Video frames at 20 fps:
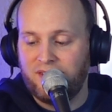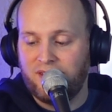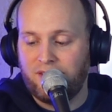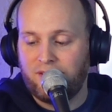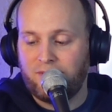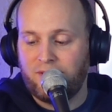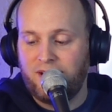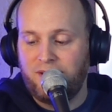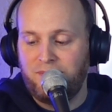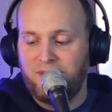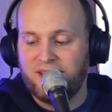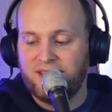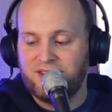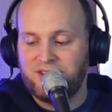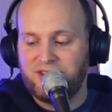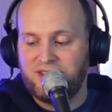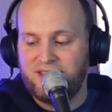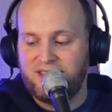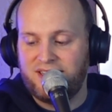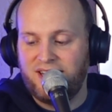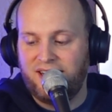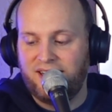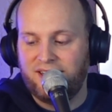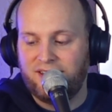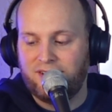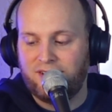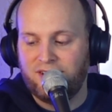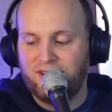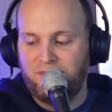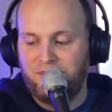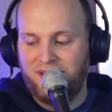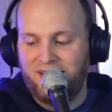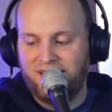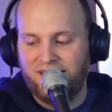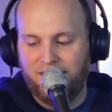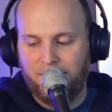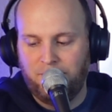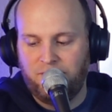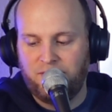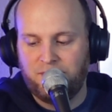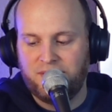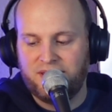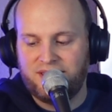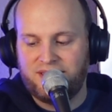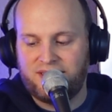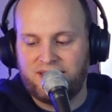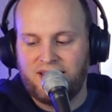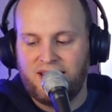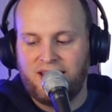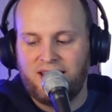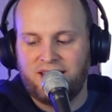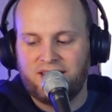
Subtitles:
the three men she's dating could be the infamous